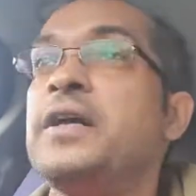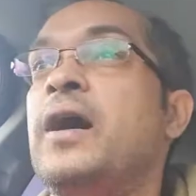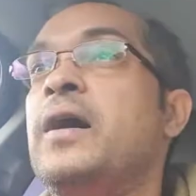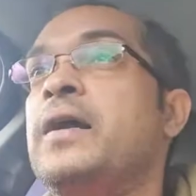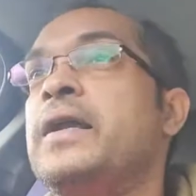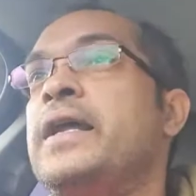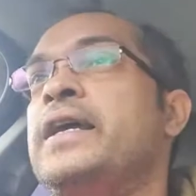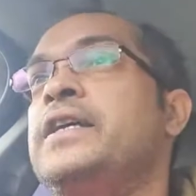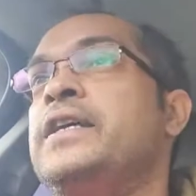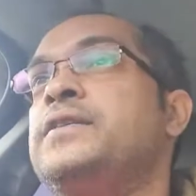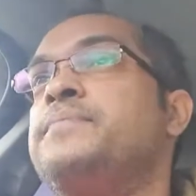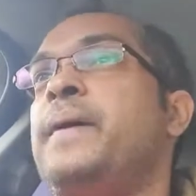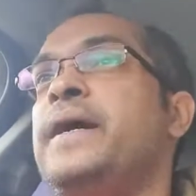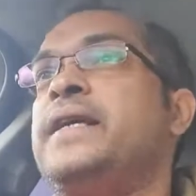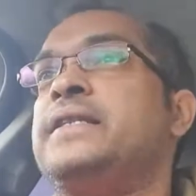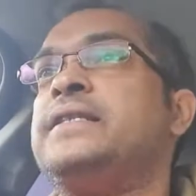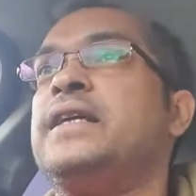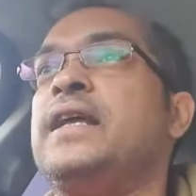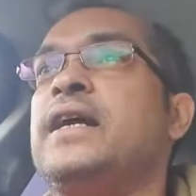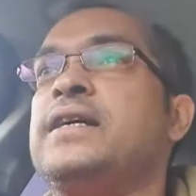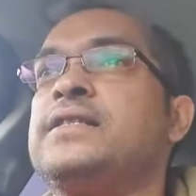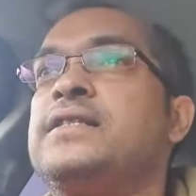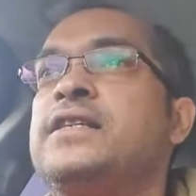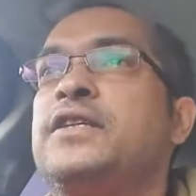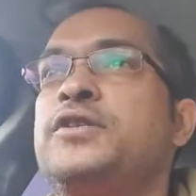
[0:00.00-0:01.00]
well, what
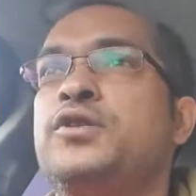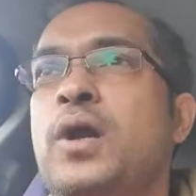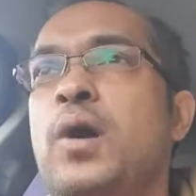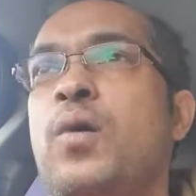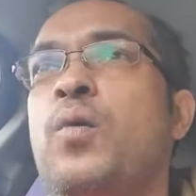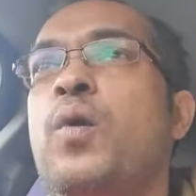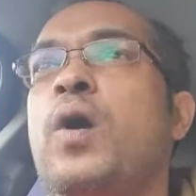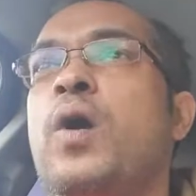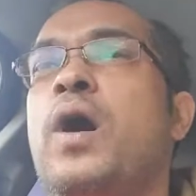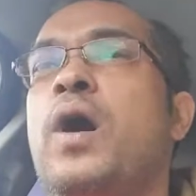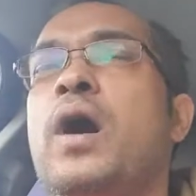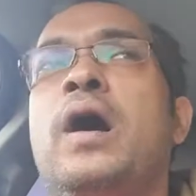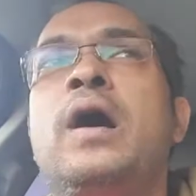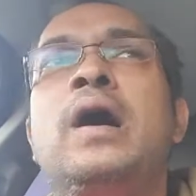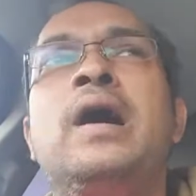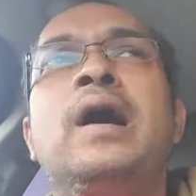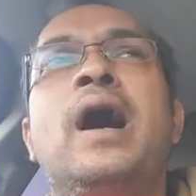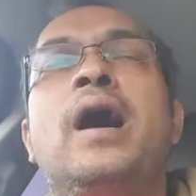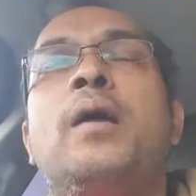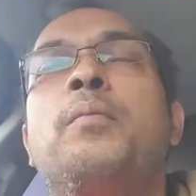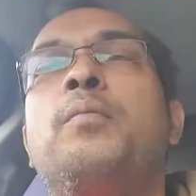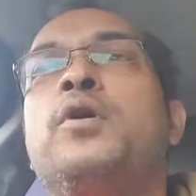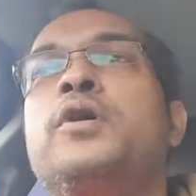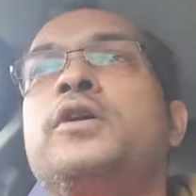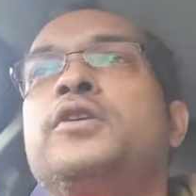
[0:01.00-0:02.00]
I've done is basically I
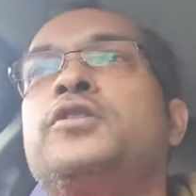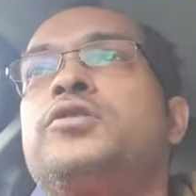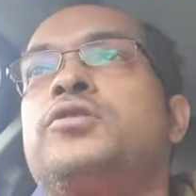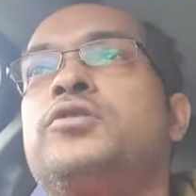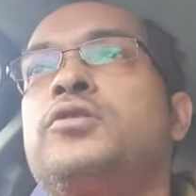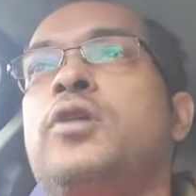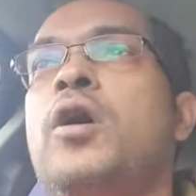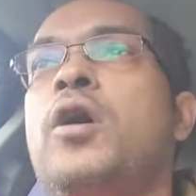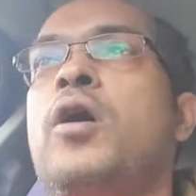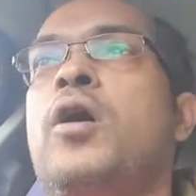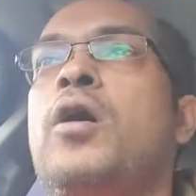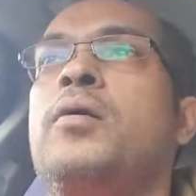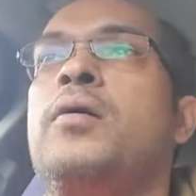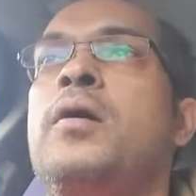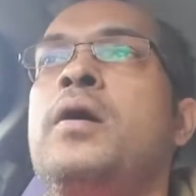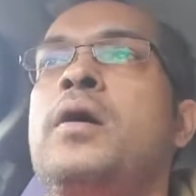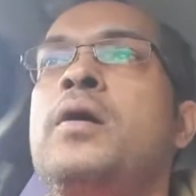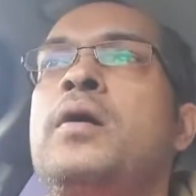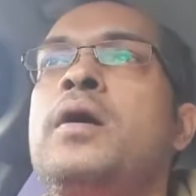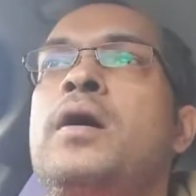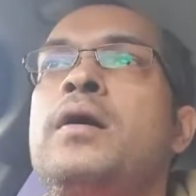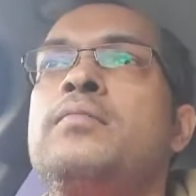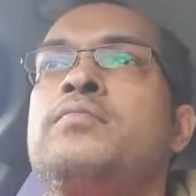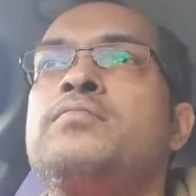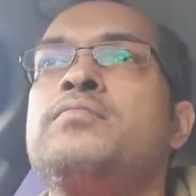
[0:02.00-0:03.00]
said, you know what, I'm going to
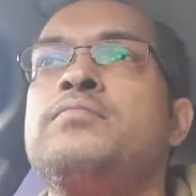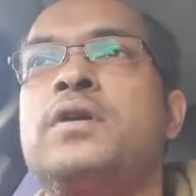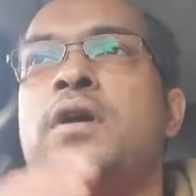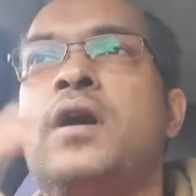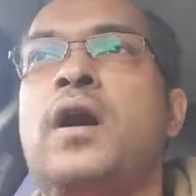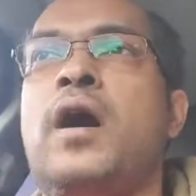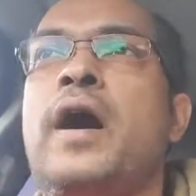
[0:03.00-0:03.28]
start